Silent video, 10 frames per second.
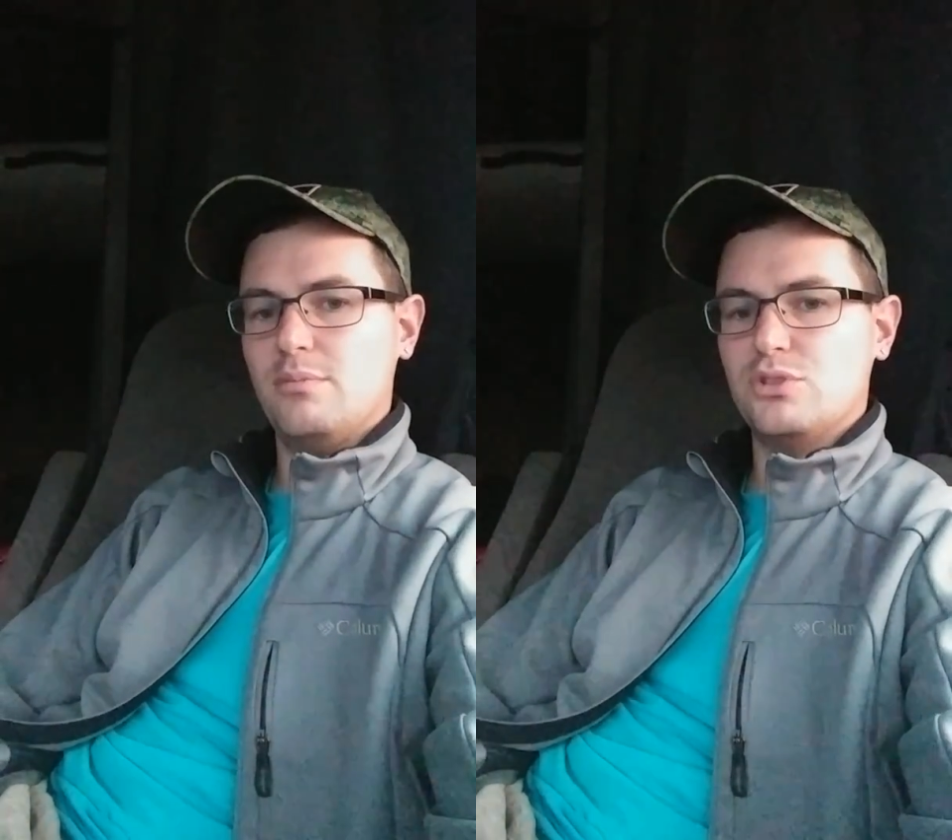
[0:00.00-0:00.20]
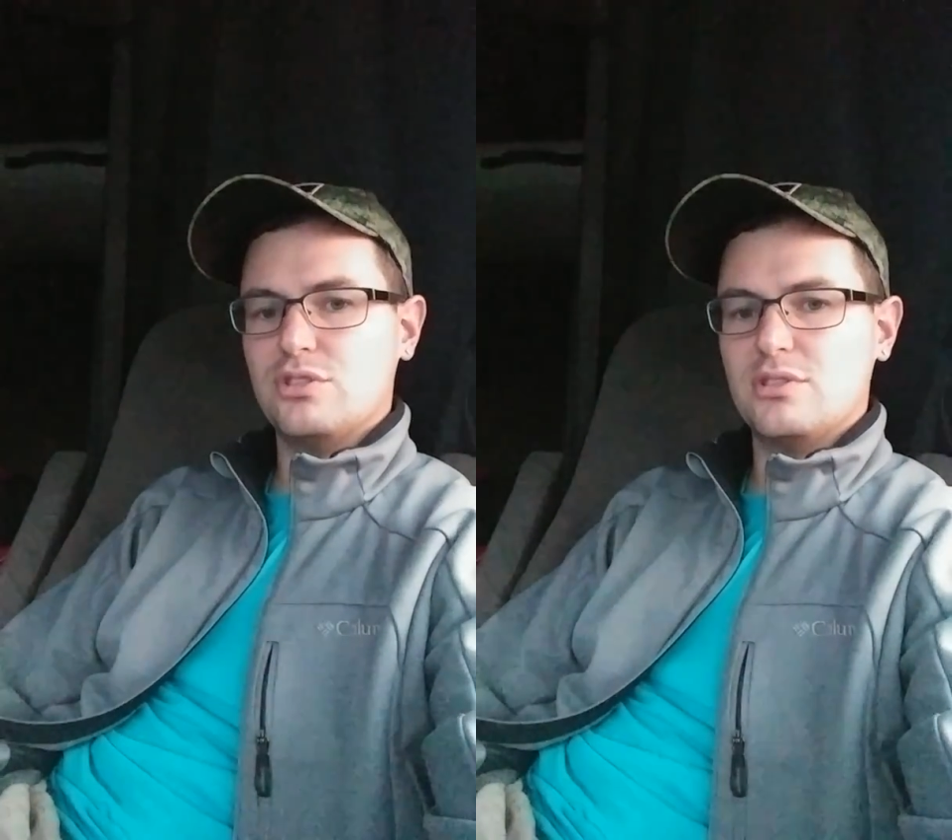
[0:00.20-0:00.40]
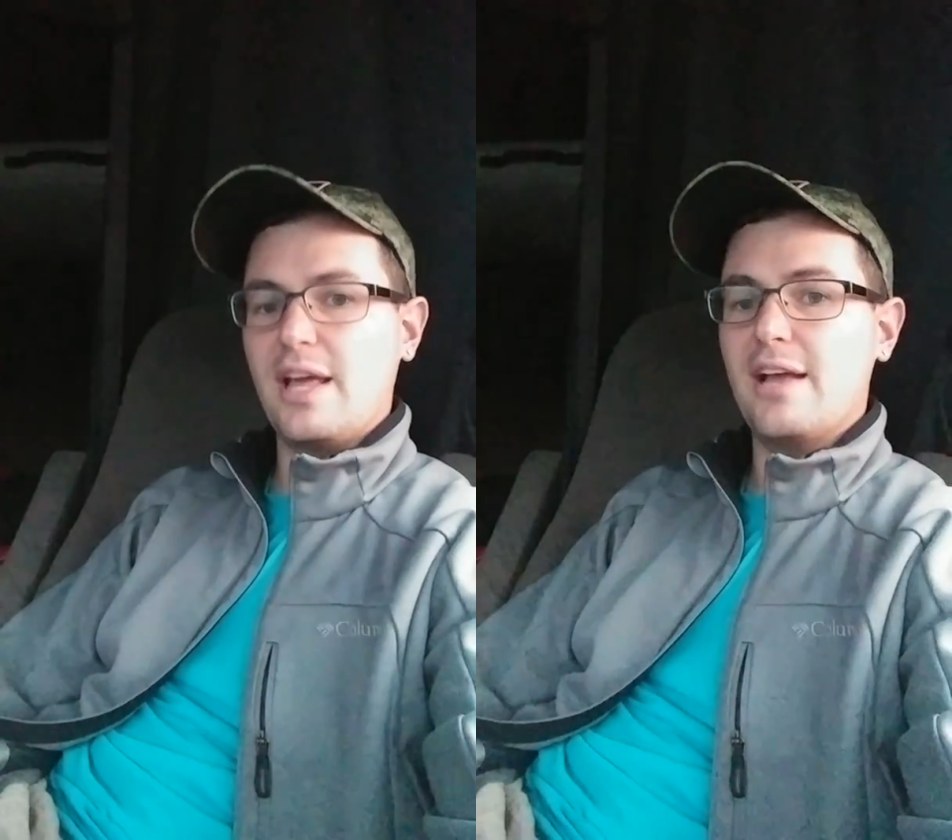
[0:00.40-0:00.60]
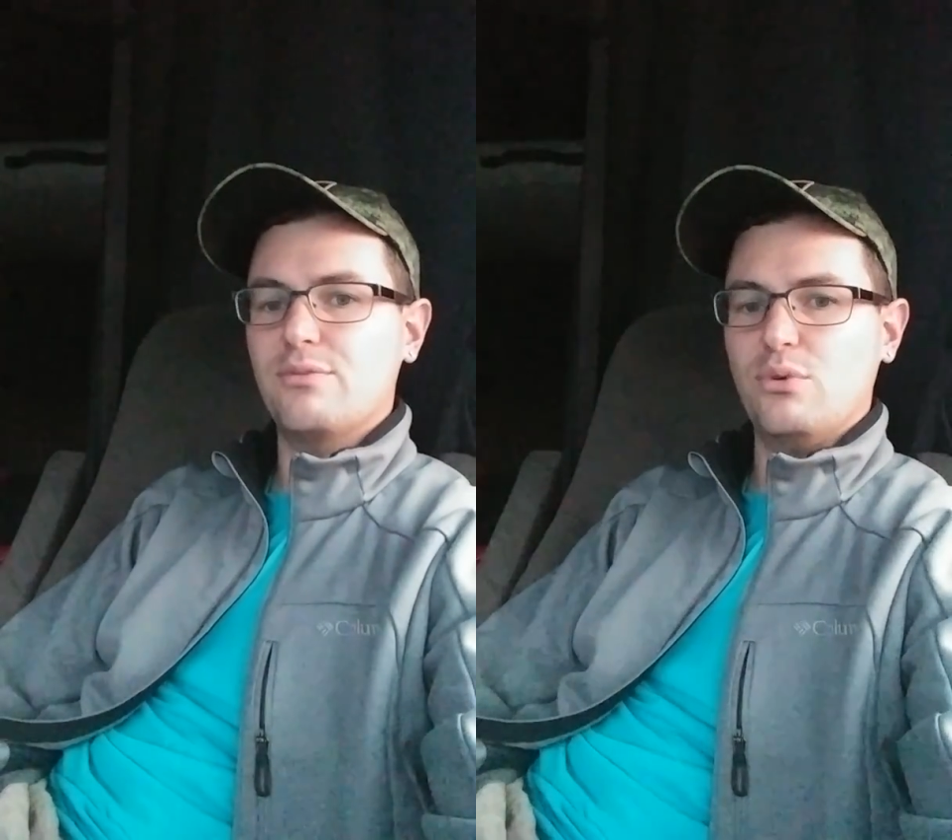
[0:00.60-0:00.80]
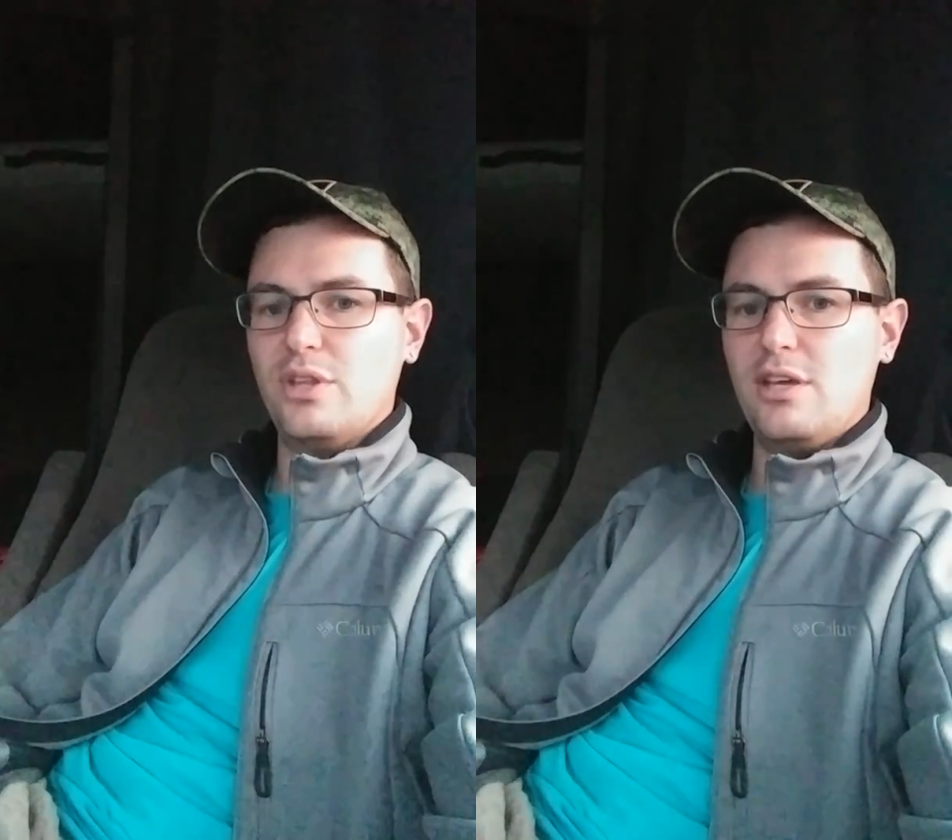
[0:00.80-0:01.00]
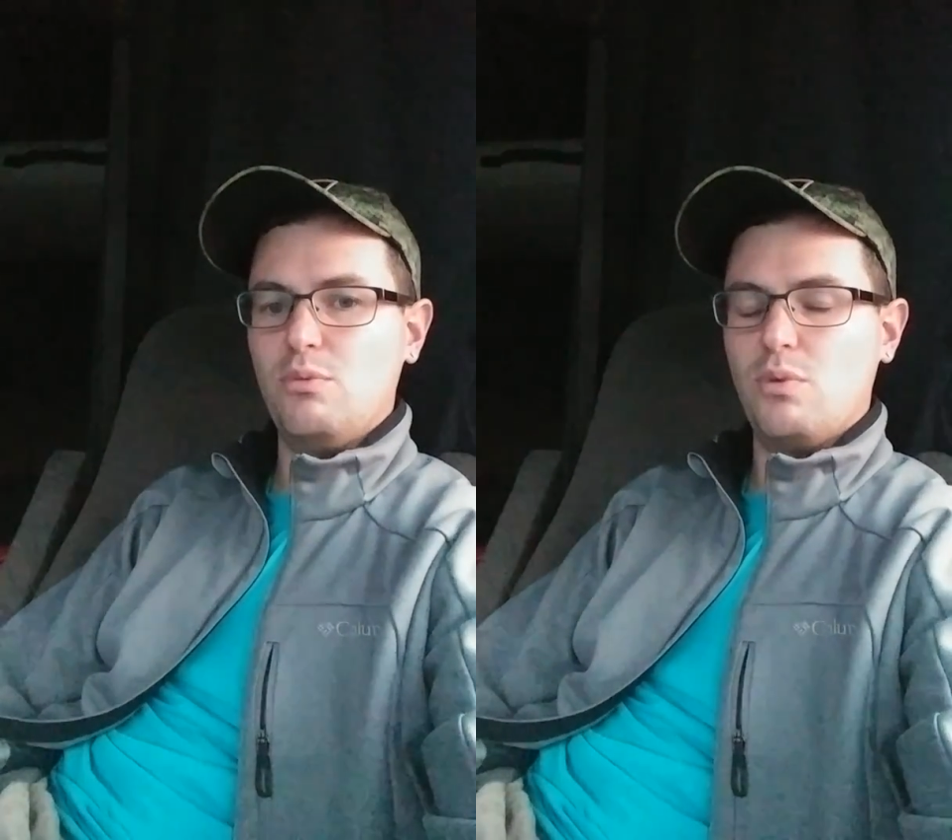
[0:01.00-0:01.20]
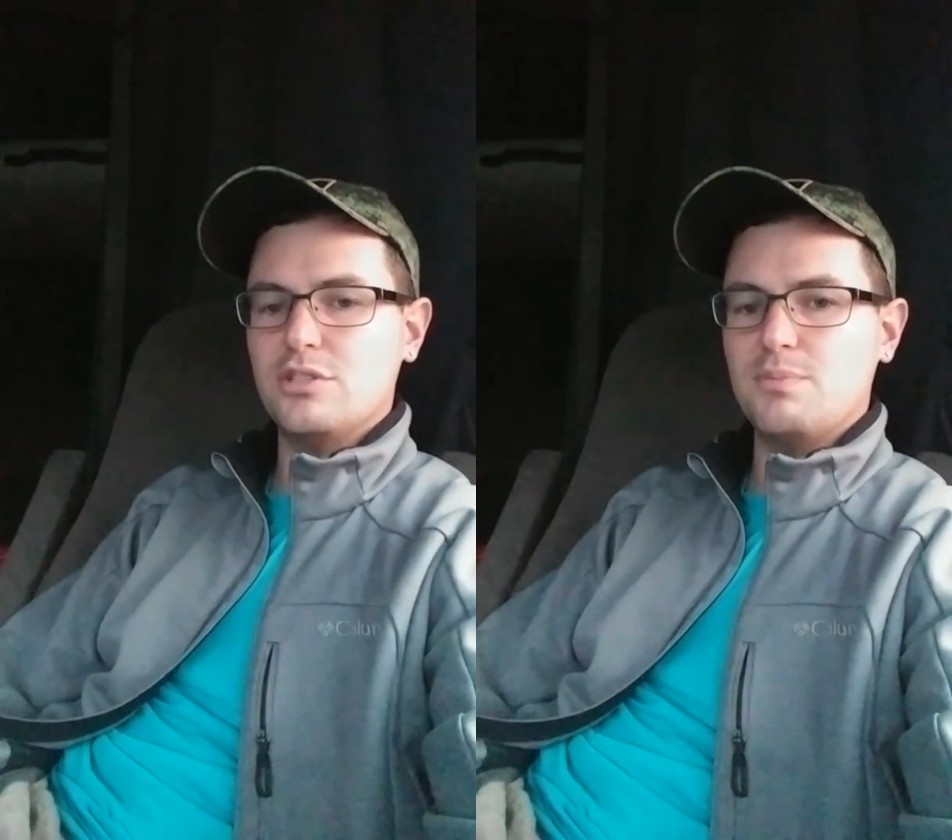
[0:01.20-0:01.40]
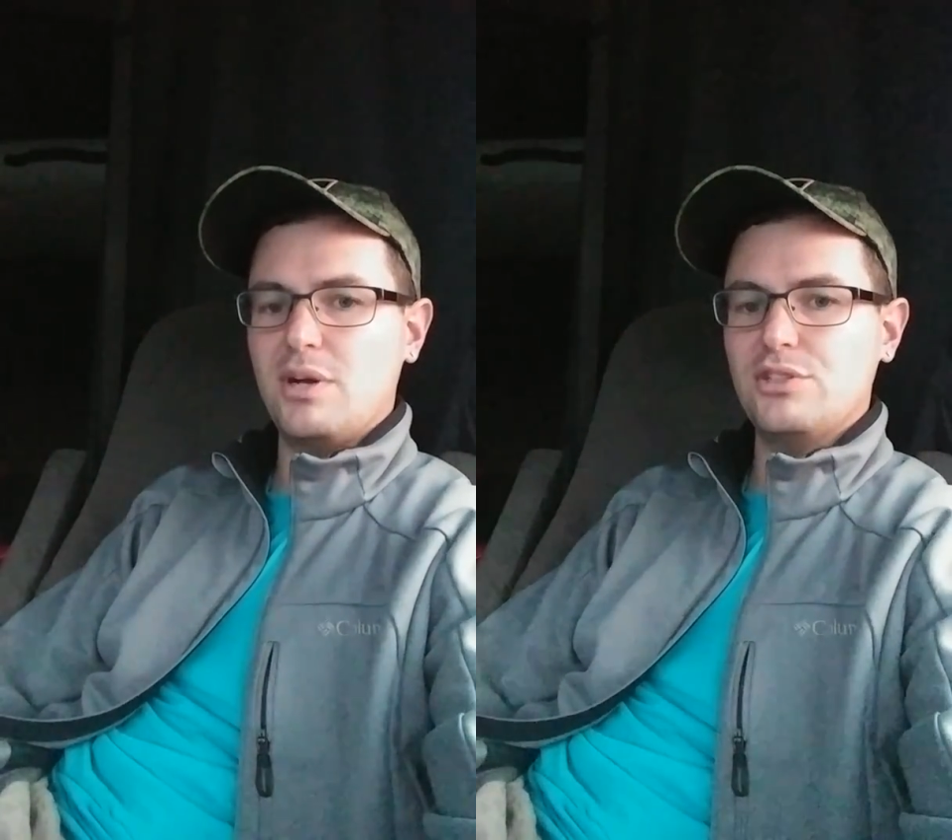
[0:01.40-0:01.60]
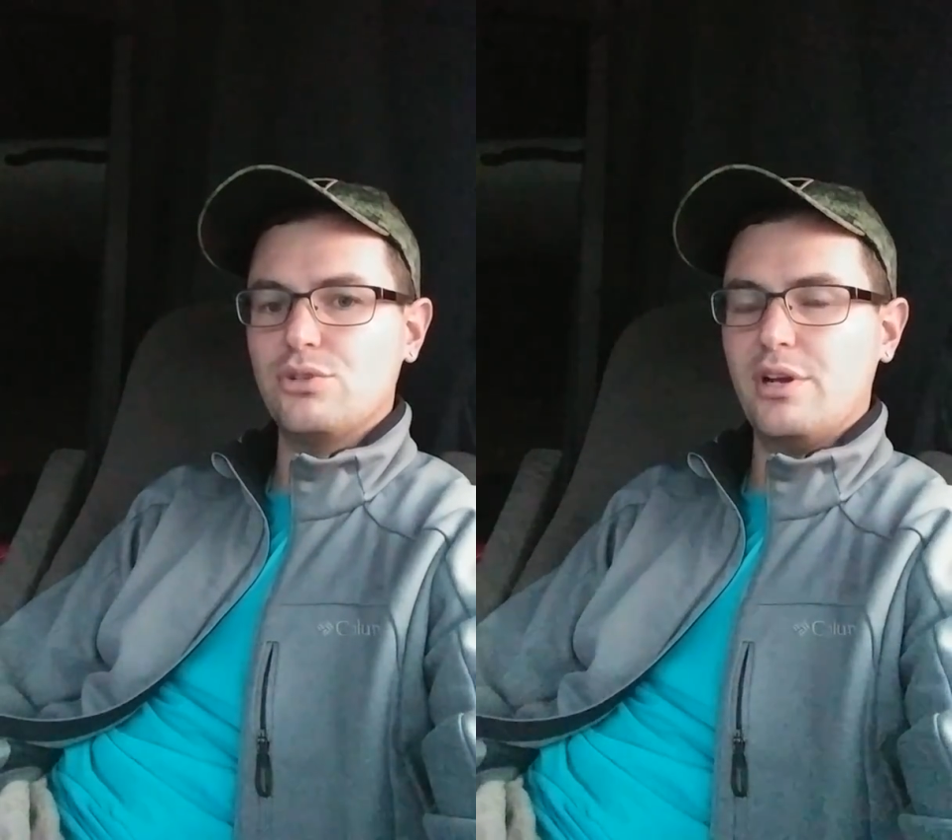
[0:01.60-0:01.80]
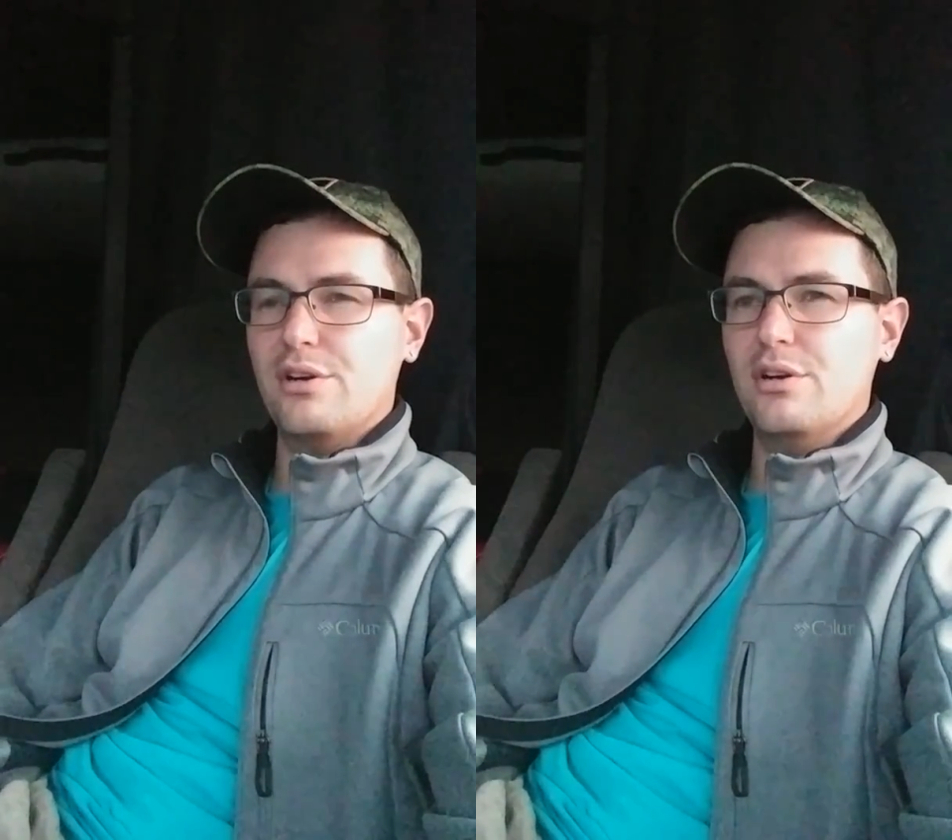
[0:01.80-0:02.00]
I'm just thankful that he was my
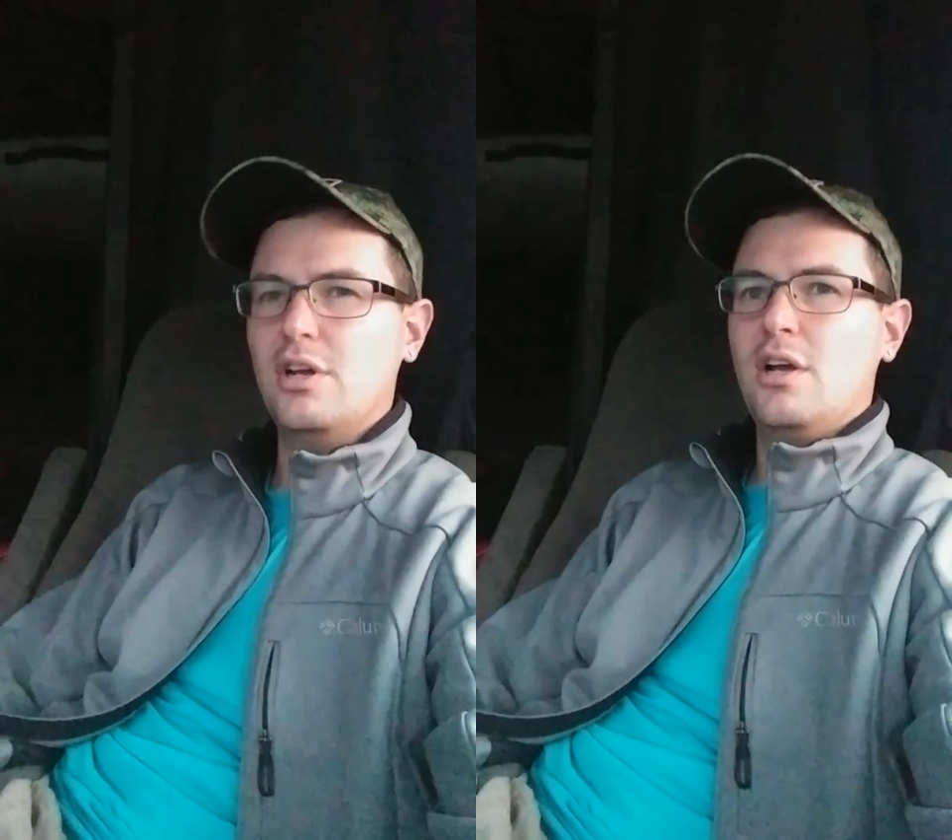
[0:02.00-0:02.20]
trainer,